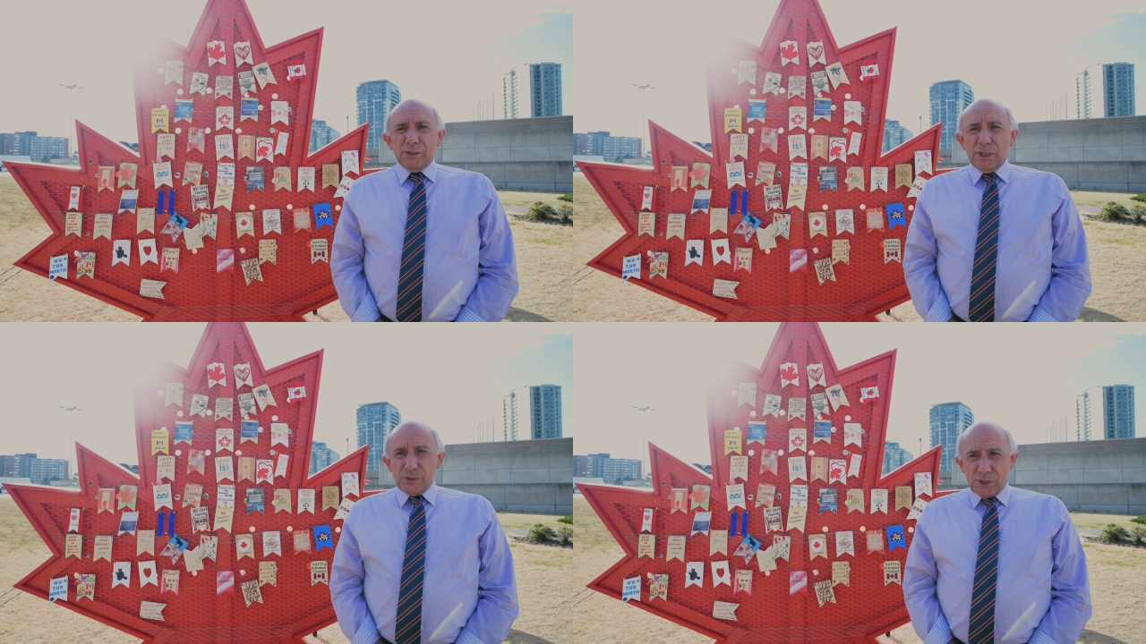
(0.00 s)

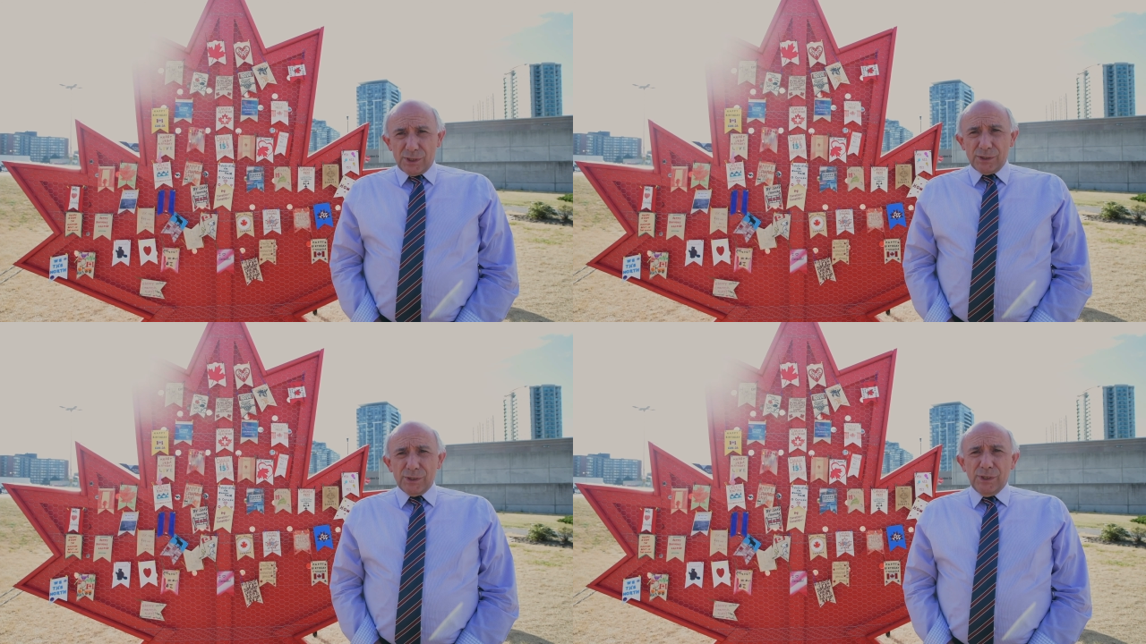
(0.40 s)
This
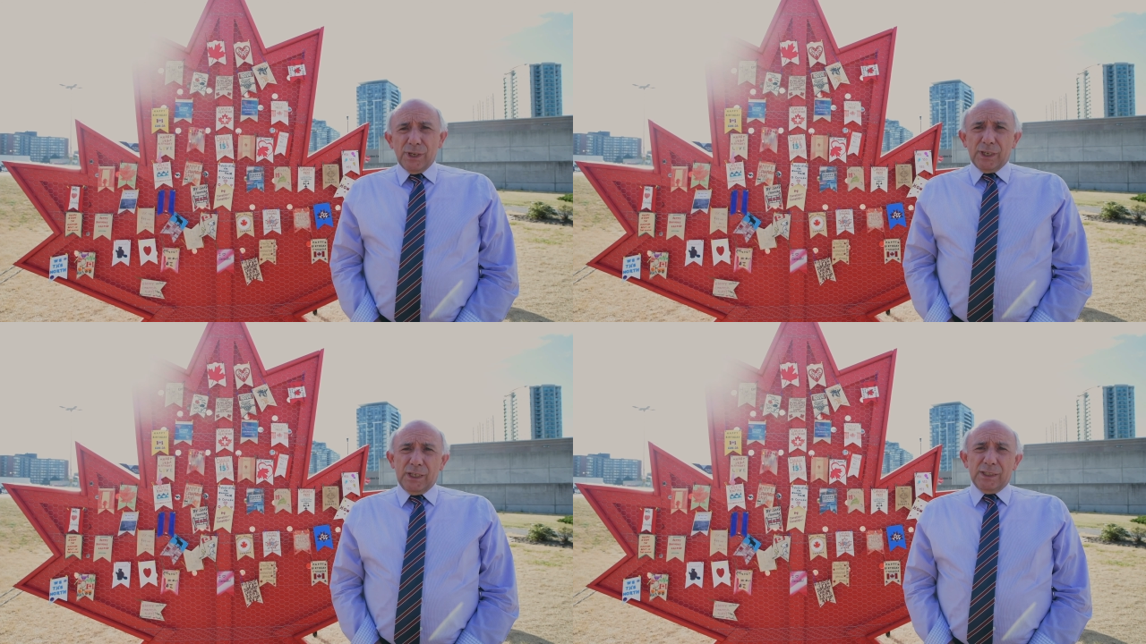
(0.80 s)
year,
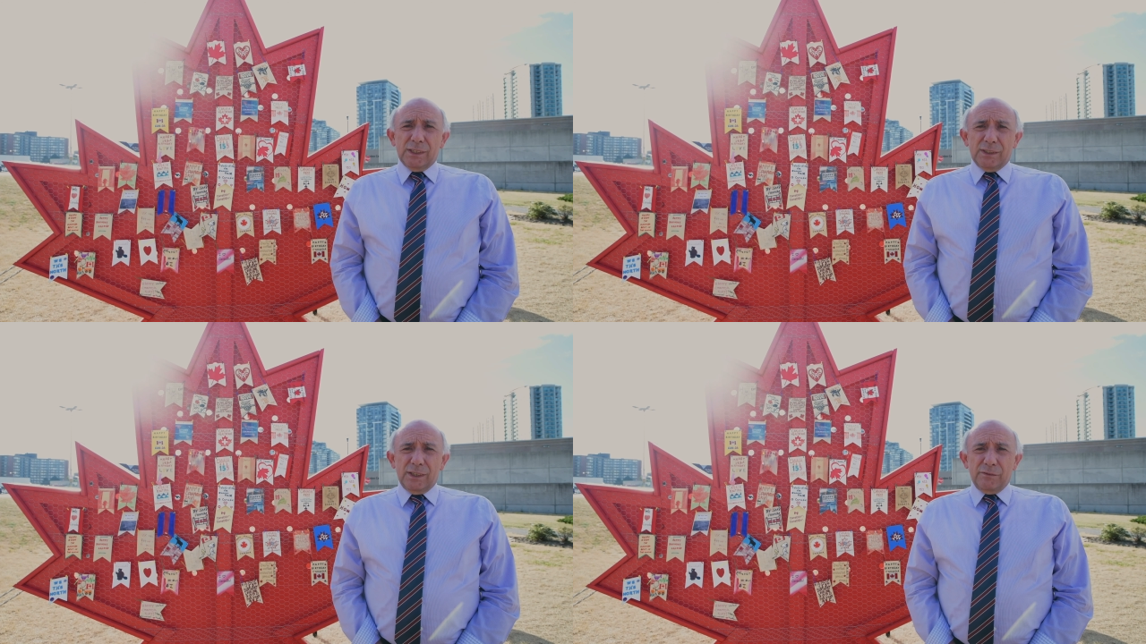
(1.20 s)

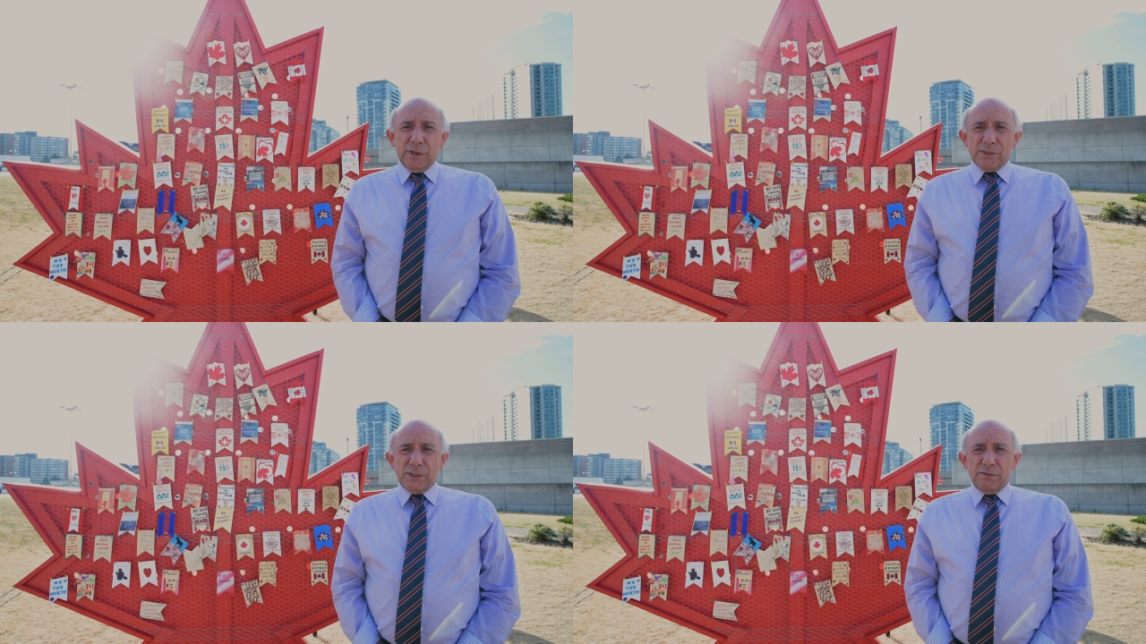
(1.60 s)
Canada Day
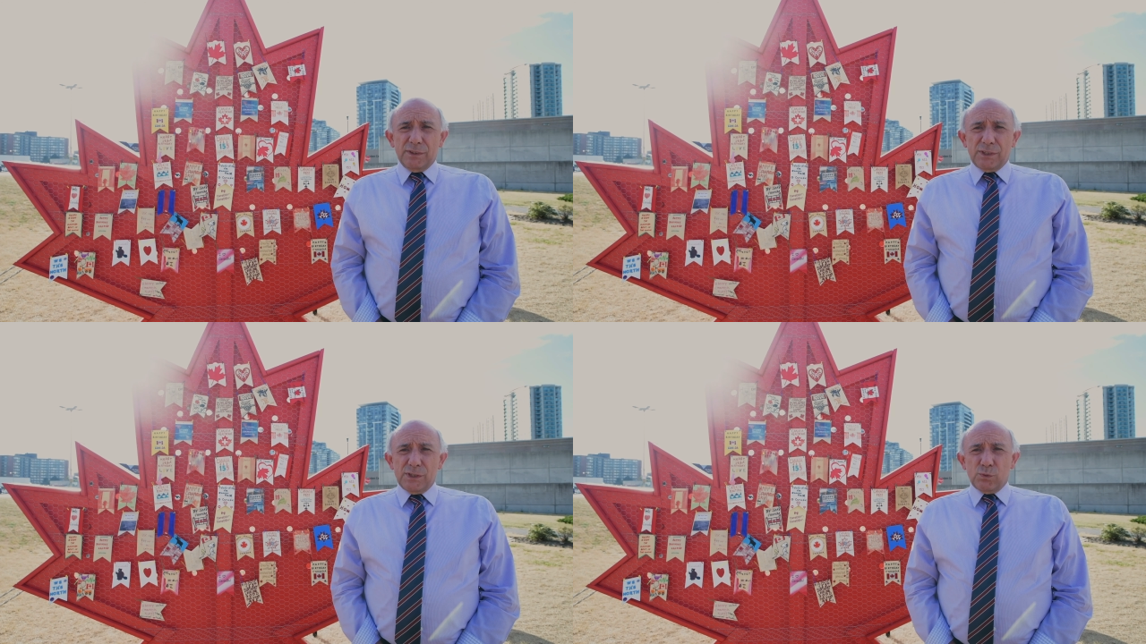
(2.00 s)

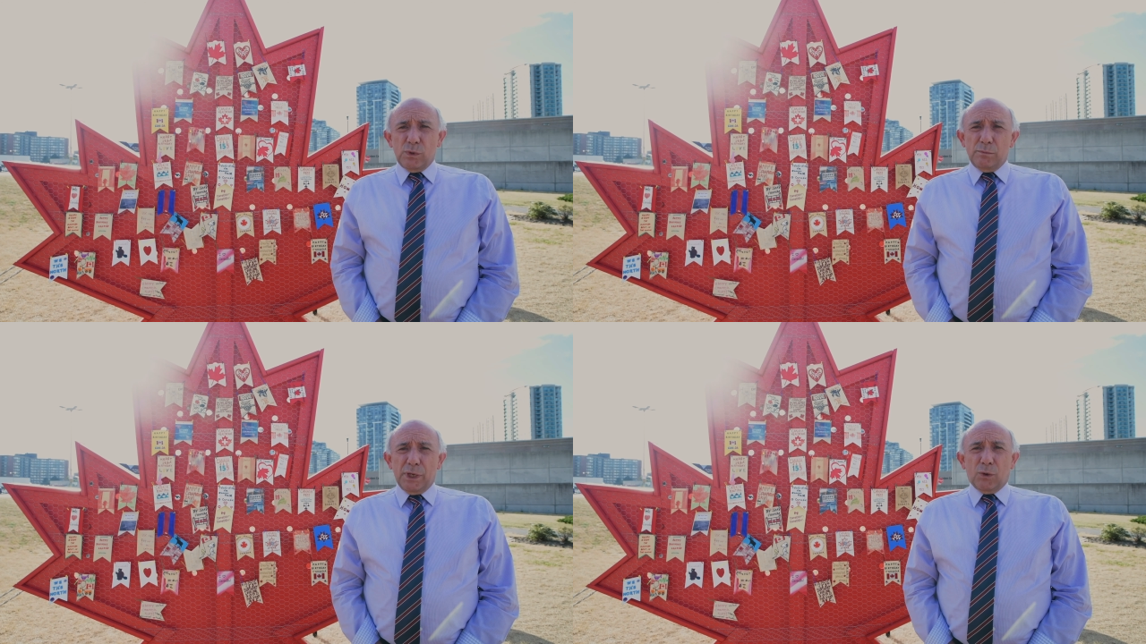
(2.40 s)
festivities
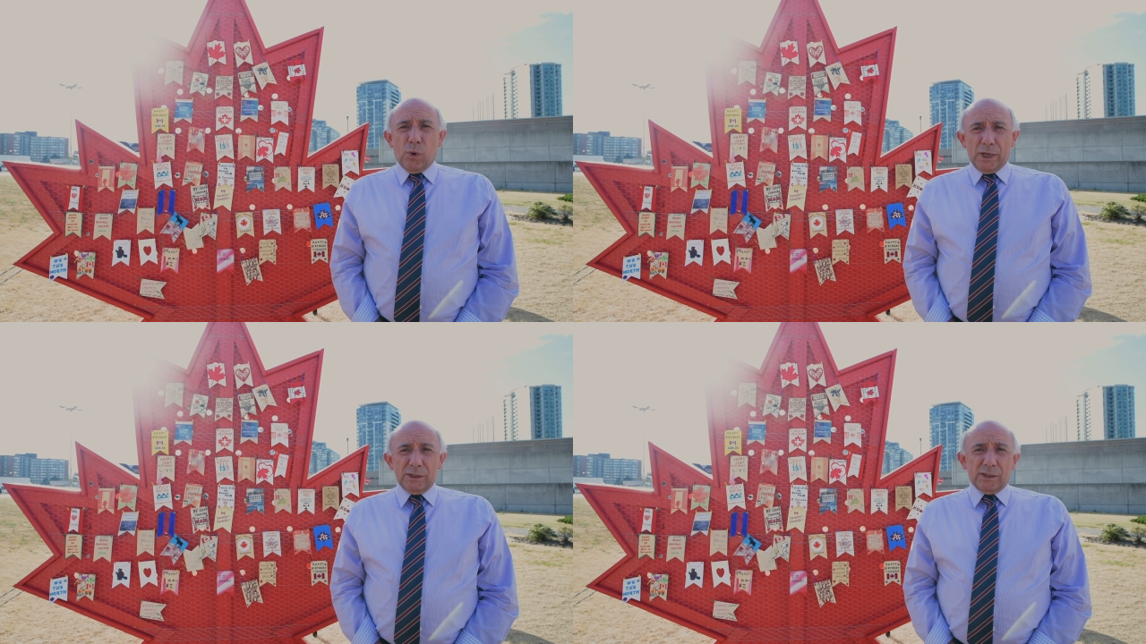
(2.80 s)
will be
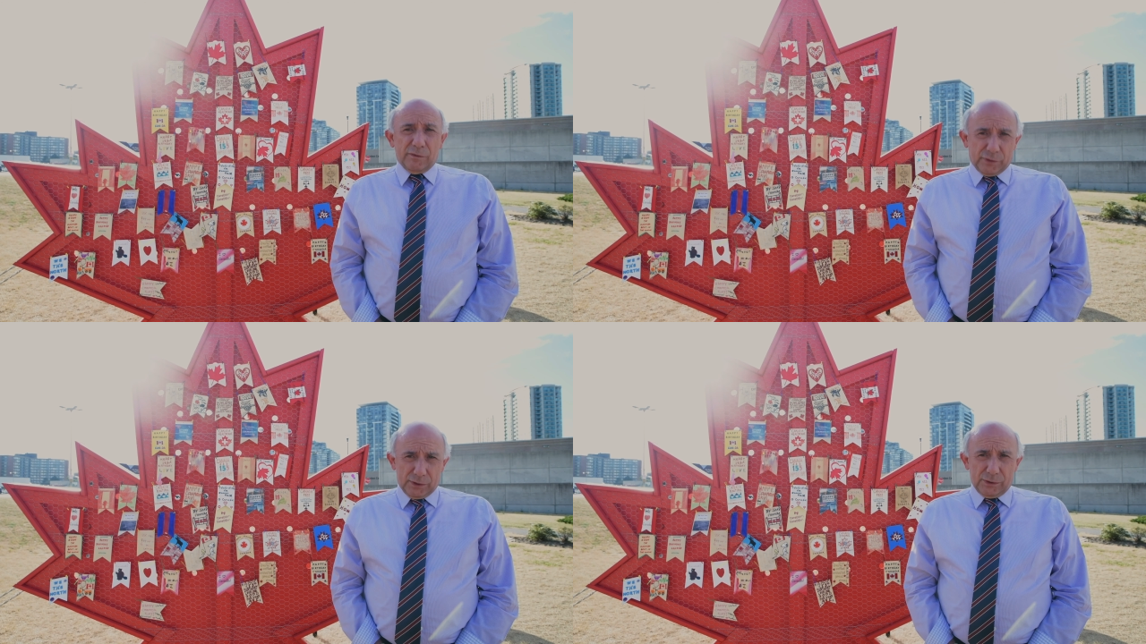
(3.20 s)
quite
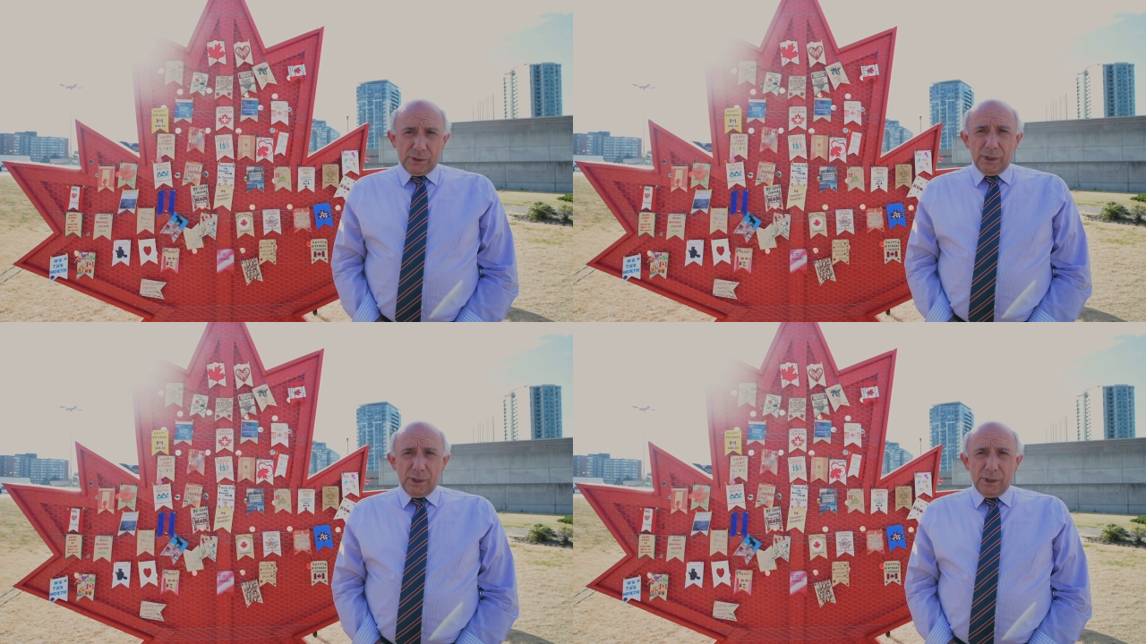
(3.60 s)
different.